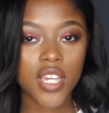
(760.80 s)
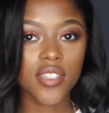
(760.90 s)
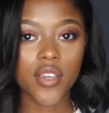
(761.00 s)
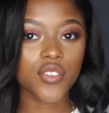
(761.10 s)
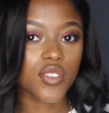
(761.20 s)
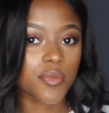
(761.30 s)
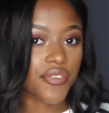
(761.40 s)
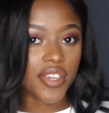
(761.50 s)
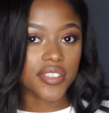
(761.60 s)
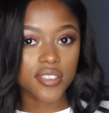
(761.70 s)
No, it's just my
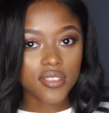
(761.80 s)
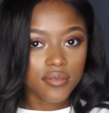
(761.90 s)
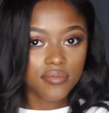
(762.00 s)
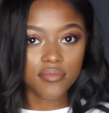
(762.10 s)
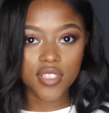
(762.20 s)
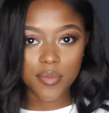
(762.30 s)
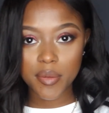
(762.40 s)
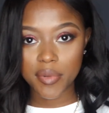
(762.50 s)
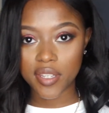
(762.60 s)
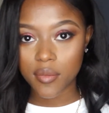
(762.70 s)
face. It's a
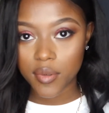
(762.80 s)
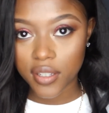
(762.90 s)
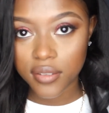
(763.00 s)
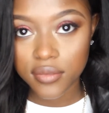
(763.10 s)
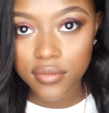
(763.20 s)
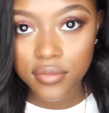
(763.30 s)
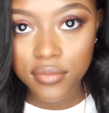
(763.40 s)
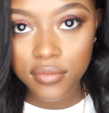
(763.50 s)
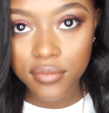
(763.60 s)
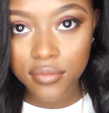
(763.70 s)
bit better, but
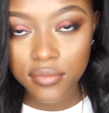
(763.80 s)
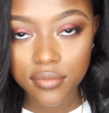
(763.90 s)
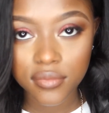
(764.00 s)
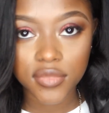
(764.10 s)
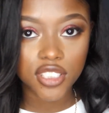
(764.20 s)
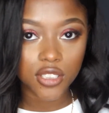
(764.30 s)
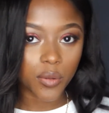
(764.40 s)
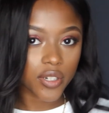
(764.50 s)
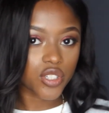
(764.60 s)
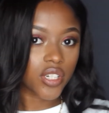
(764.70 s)
still
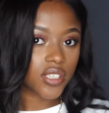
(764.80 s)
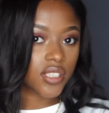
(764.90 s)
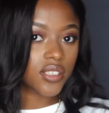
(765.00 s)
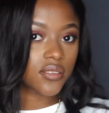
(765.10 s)
quite shiny.